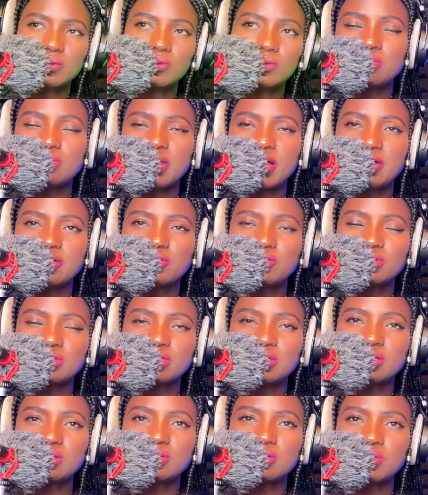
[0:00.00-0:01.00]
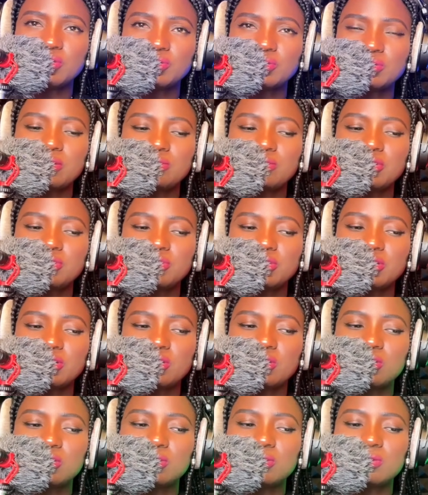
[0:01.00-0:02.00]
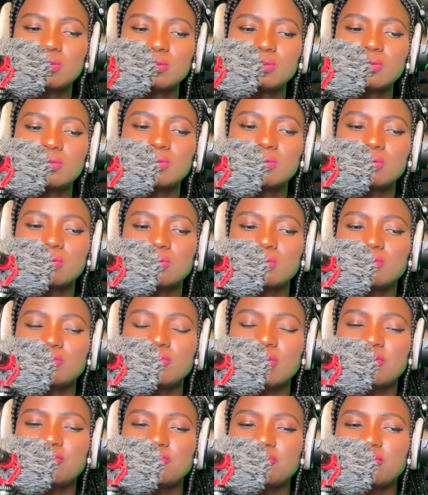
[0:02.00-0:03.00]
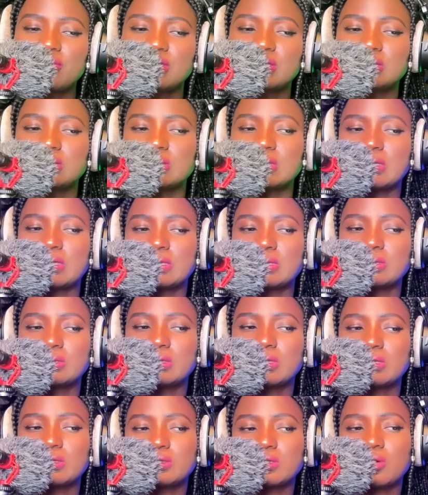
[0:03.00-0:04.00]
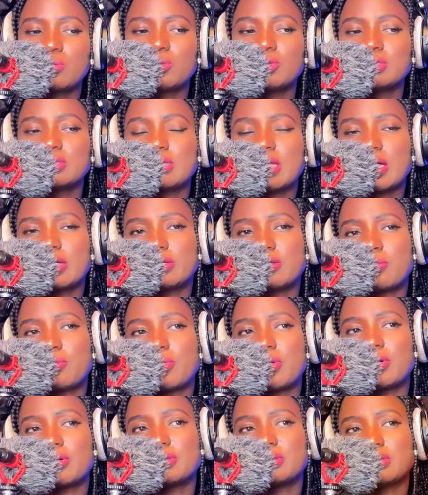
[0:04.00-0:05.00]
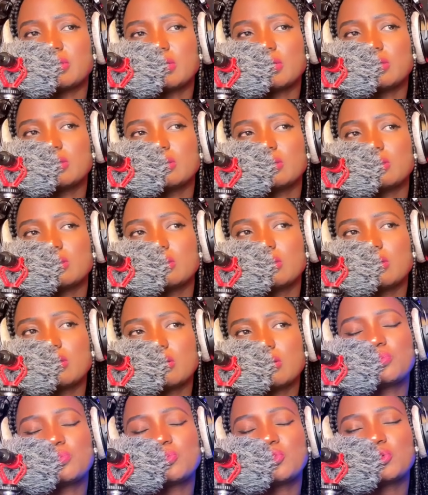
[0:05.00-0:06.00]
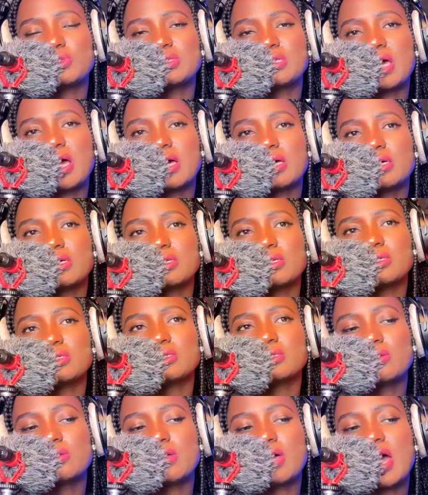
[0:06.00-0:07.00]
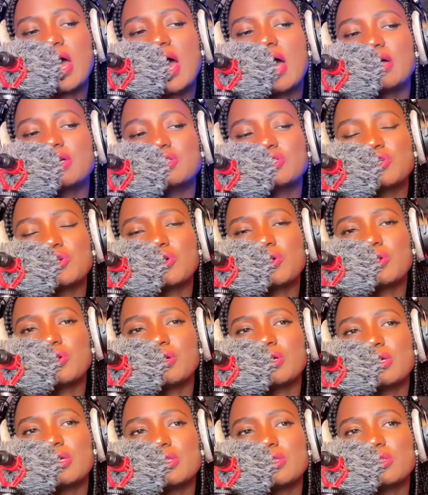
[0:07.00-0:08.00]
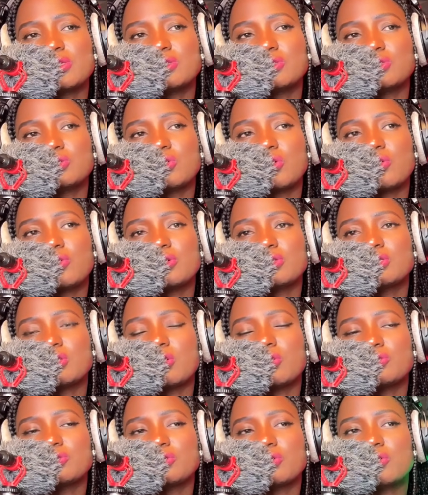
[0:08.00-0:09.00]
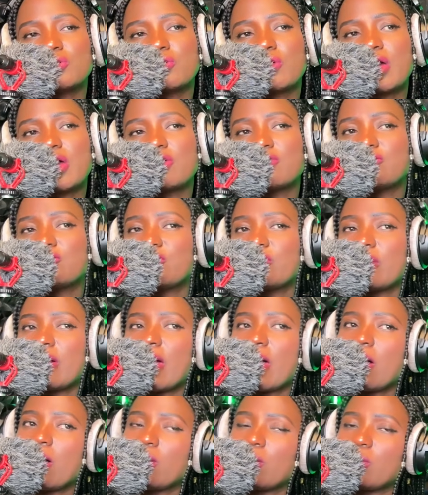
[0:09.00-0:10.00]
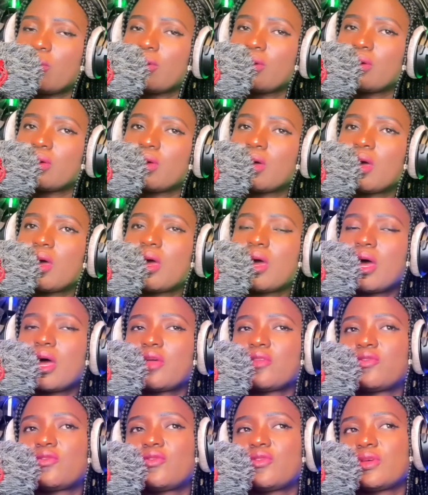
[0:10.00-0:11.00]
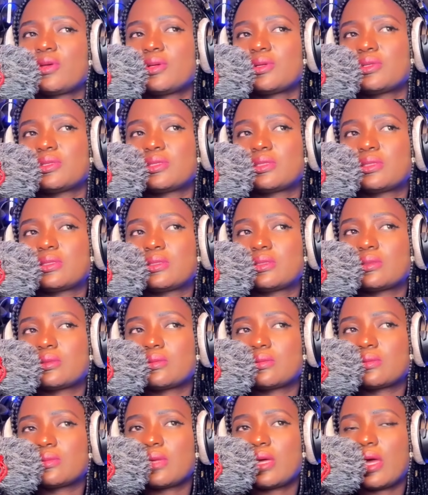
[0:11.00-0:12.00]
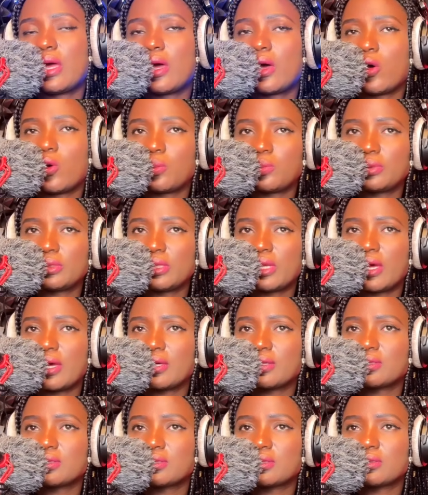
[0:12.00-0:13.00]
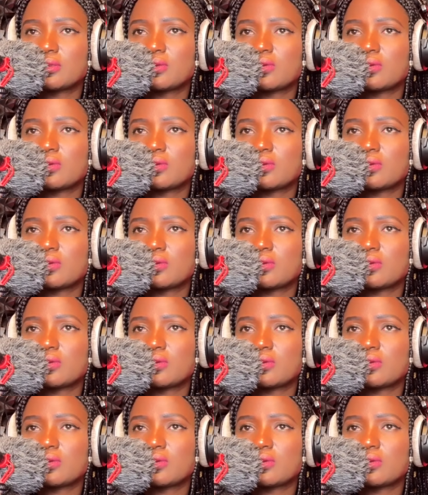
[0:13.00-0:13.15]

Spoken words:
By using those biblical references, it's almost like the person, the protagonist, the actor in the story is also crying for help and feels helpless.